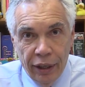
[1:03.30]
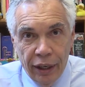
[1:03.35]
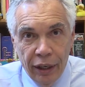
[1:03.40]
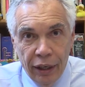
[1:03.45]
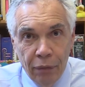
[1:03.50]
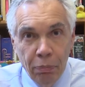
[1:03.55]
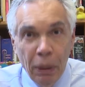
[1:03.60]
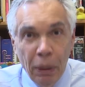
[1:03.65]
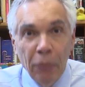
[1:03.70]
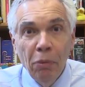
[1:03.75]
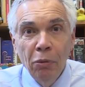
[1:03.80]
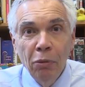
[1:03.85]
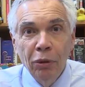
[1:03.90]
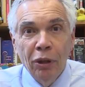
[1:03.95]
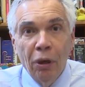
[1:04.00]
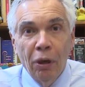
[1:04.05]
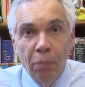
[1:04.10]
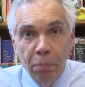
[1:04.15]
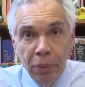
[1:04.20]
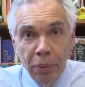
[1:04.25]
there. People would
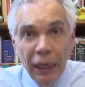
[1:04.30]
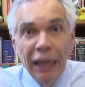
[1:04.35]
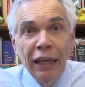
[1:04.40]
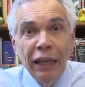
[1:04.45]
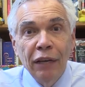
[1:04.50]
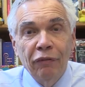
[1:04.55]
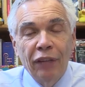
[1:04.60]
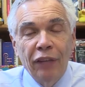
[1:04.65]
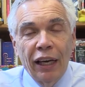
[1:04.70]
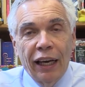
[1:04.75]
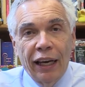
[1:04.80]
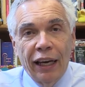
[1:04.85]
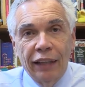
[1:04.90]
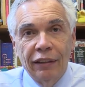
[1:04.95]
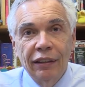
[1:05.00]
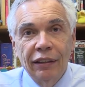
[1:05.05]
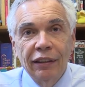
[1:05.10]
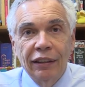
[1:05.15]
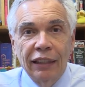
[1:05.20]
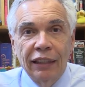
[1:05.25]
complain if they get
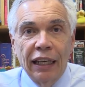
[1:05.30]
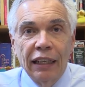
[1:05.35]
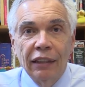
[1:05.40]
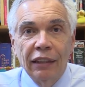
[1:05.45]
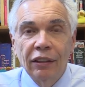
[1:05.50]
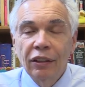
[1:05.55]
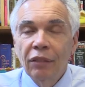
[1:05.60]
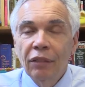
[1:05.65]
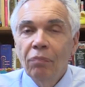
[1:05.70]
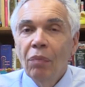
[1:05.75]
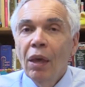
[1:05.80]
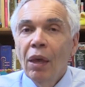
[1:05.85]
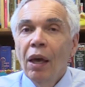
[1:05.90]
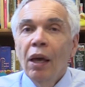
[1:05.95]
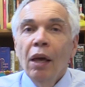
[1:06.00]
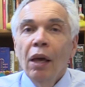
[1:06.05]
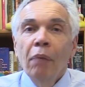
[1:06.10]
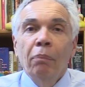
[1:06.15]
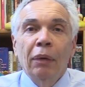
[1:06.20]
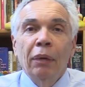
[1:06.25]
stains.
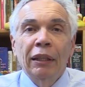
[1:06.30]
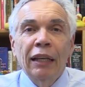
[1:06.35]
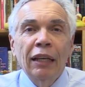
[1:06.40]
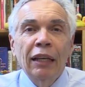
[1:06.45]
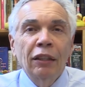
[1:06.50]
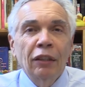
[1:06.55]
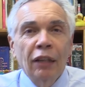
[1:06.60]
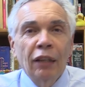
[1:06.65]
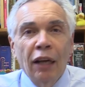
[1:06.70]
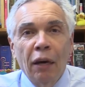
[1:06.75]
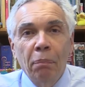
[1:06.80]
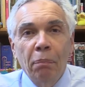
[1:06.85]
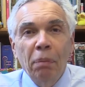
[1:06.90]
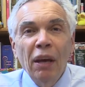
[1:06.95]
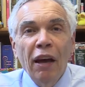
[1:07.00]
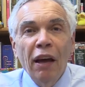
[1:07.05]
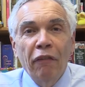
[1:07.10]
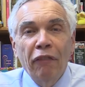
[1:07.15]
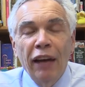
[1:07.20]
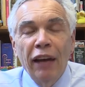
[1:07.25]
But these
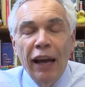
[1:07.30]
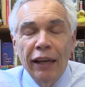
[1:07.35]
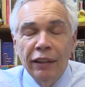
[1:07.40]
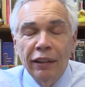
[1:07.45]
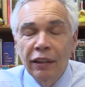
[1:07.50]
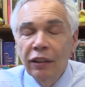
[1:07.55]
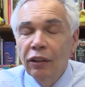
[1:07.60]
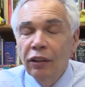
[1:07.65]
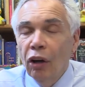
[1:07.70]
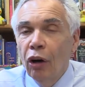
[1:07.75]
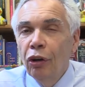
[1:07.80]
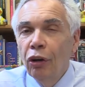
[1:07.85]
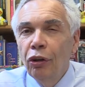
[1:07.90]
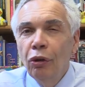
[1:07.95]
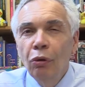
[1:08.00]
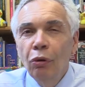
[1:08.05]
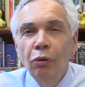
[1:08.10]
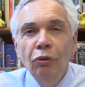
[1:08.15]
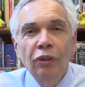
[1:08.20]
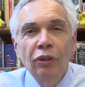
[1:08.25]
PFASs are
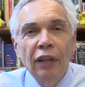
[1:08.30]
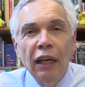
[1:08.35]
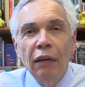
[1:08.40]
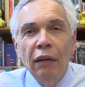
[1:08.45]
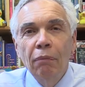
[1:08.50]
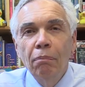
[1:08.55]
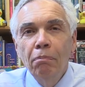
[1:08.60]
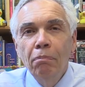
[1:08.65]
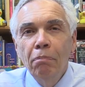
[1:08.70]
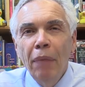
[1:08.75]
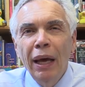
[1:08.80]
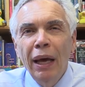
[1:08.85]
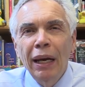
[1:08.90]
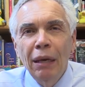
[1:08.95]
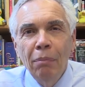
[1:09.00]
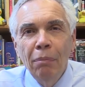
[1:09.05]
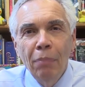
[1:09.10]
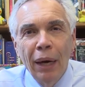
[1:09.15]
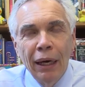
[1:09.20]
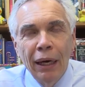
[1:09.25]
used in
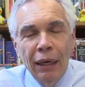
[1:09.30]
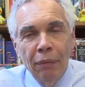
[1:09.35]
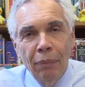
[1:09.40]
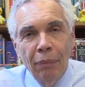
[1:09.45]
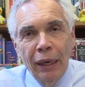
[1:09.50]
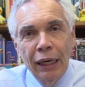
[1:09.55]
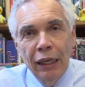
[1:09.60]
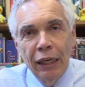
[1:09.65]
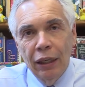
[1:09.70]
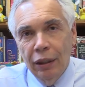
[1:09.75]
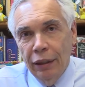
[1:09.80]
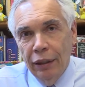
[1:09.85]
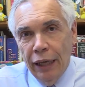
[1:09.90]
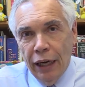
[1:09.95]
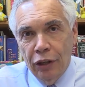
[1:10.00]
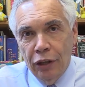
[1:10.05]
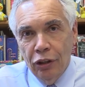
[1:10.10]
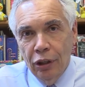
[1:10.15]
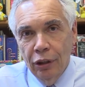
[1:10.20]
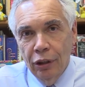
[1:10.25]
many, many, many
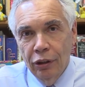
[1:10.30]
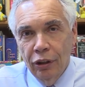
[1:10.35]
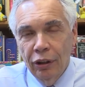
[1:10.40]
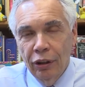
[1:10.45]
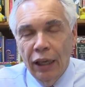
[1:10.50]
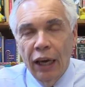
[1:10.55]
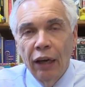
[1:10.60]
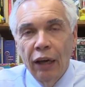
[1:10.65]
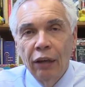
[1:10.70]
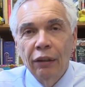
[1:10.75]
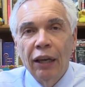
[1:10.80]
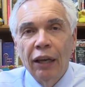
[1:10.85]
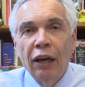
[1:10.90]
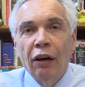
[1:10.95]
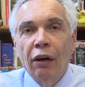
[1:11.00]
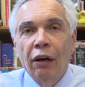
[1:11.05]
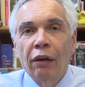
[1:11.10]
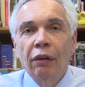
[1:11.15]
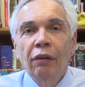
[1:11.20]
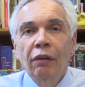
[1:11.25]
connections. They
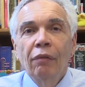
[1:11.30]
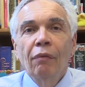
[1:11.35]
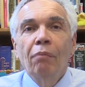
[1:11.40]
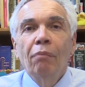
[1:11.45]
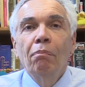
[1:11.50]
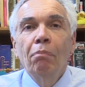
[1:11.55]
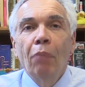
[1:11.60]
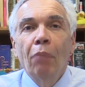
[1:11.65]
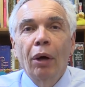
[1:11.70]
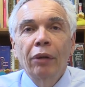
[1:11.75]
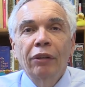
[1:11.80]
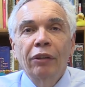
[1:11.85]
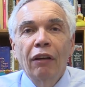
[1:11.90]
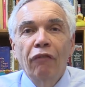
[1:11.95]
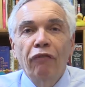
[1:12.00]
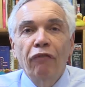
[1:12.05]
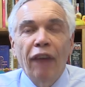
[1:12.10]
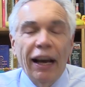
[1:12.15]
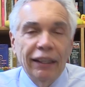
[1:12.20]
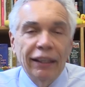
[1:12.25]
are
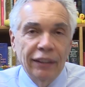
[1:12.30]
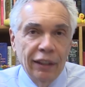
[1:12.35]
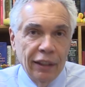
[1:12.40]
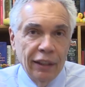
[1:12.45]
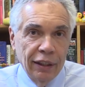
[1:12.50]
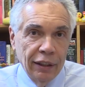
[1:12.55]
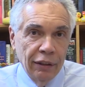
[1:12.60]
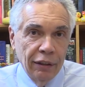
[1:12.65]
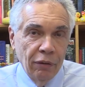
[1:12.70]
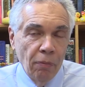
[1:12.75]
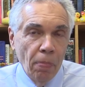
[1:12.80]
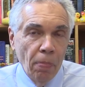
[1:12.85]
multifaceted.